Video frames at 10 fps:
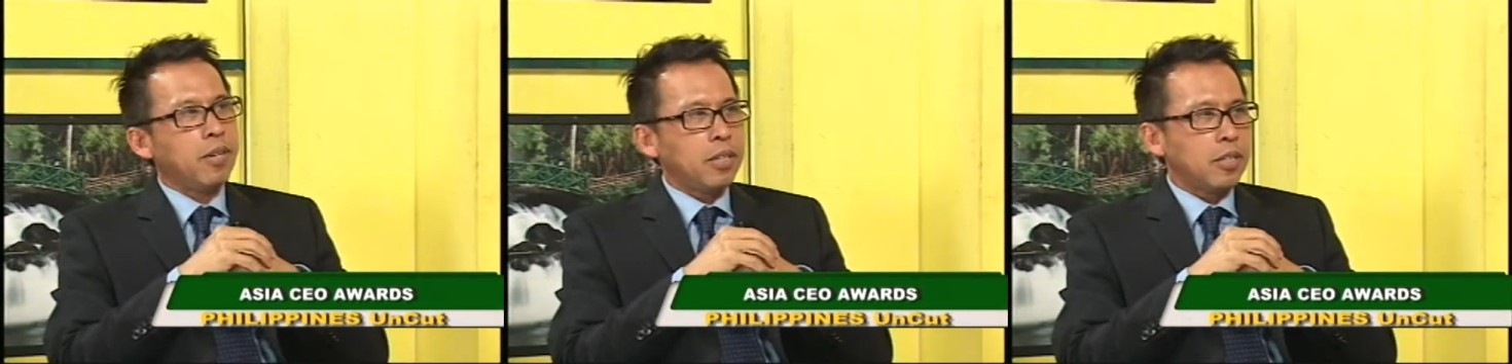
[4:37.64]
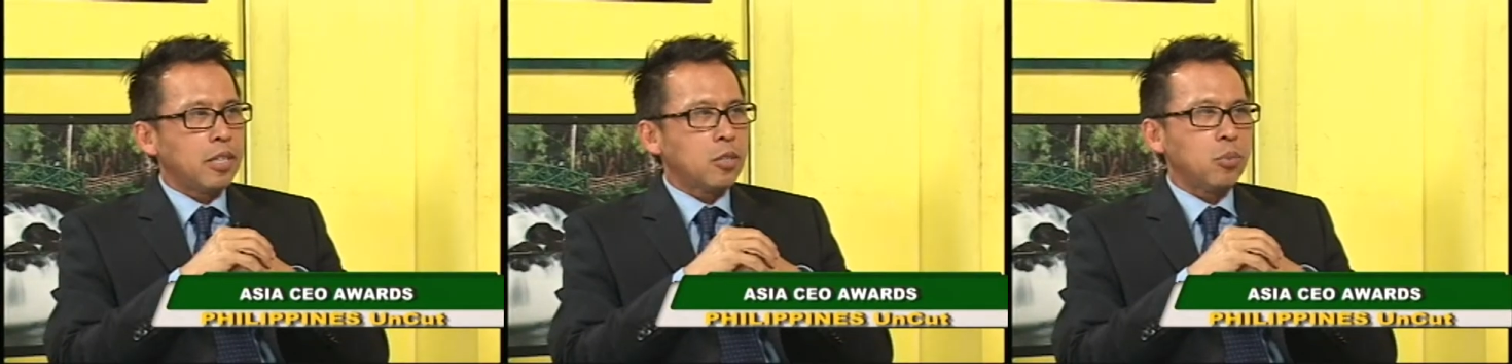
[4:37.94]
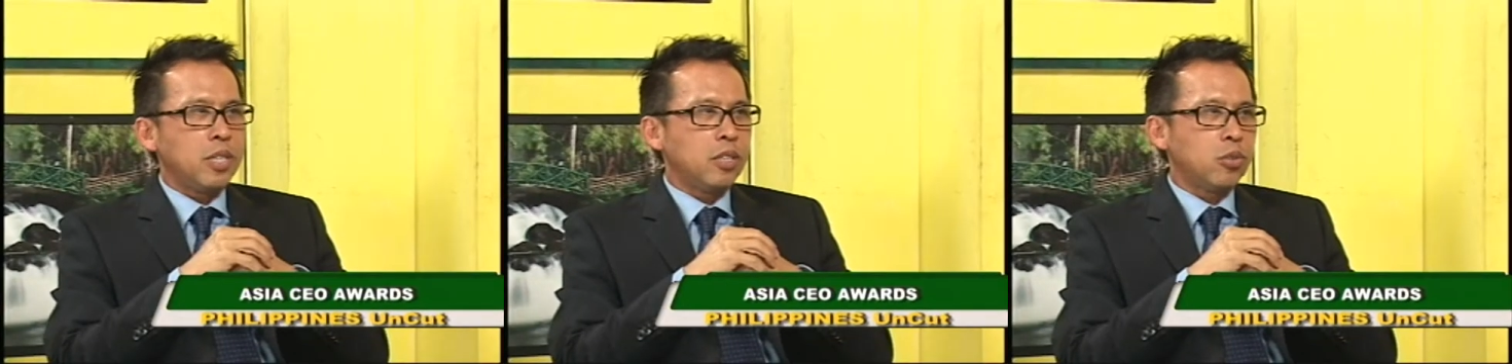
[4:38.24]
of other things
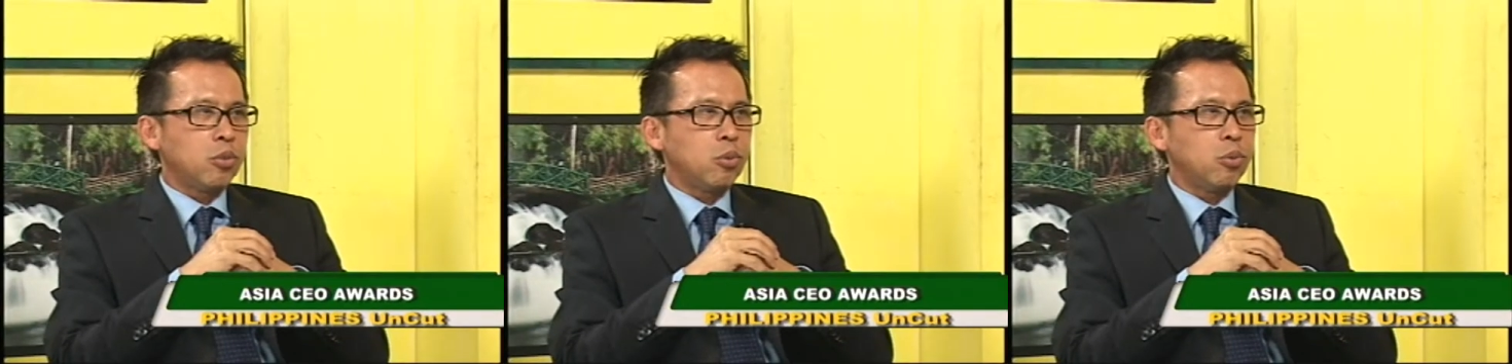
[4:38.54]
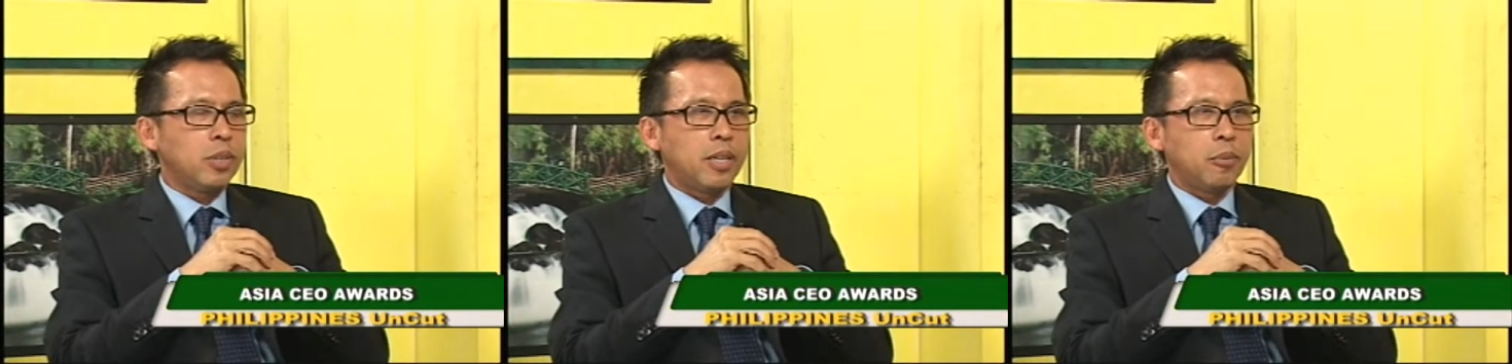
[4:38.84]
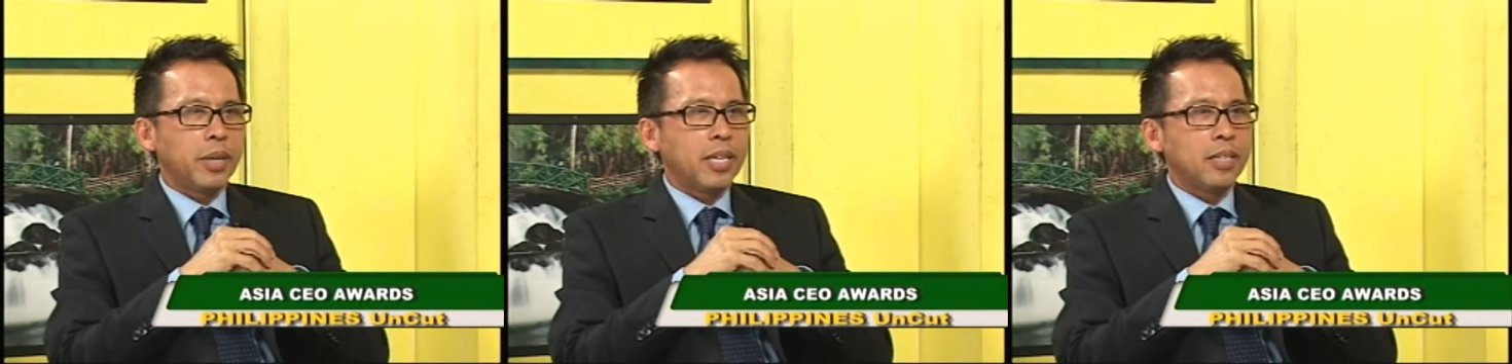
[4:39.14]
we need to do.
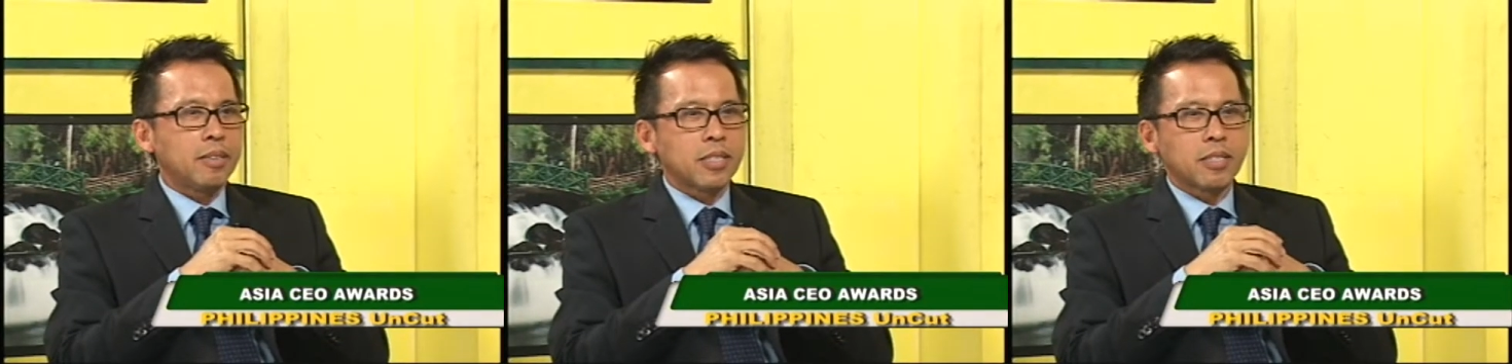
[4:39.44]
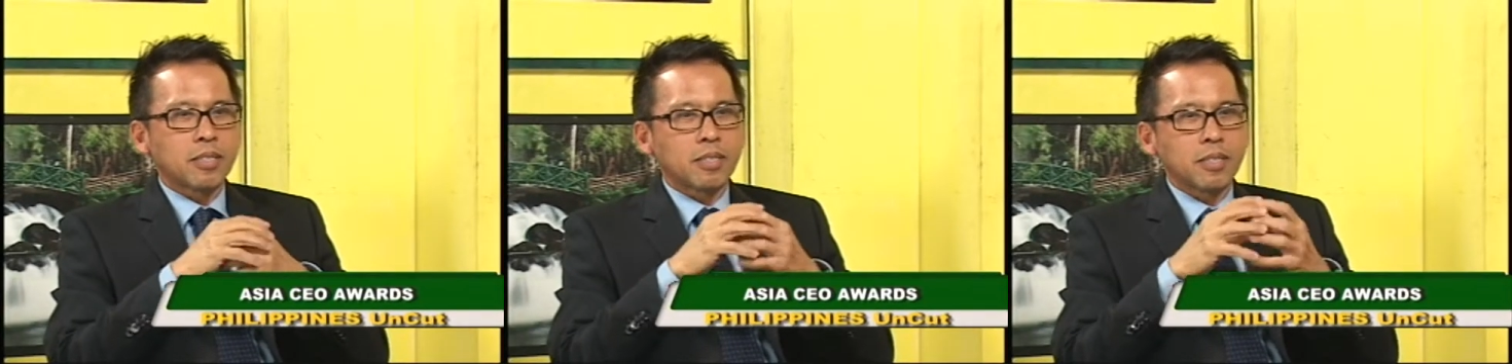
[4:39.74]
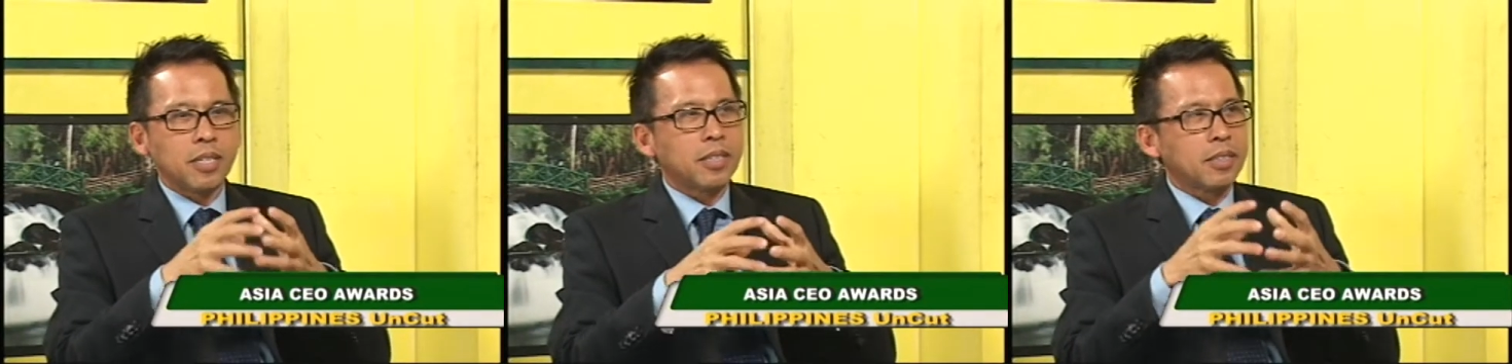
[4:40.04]
We cannot
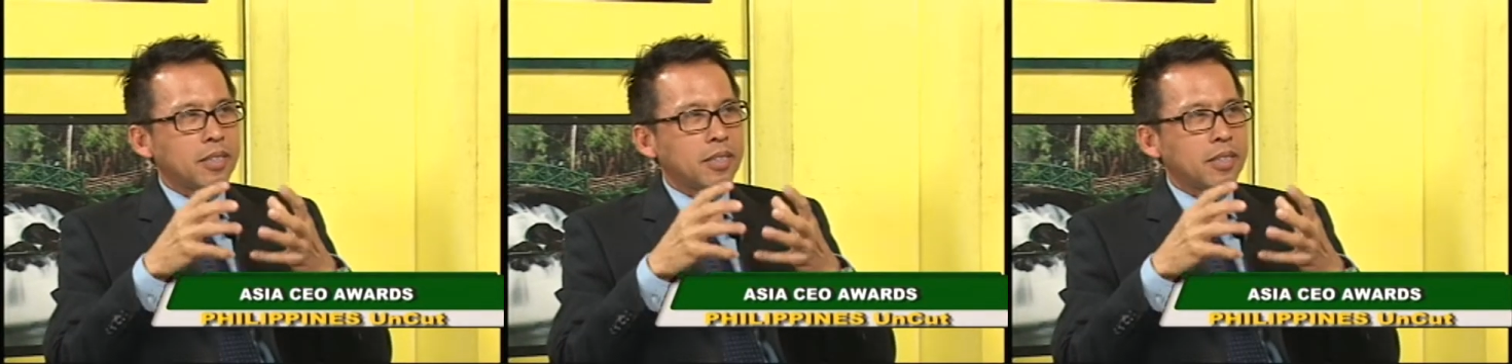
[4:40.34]
just sit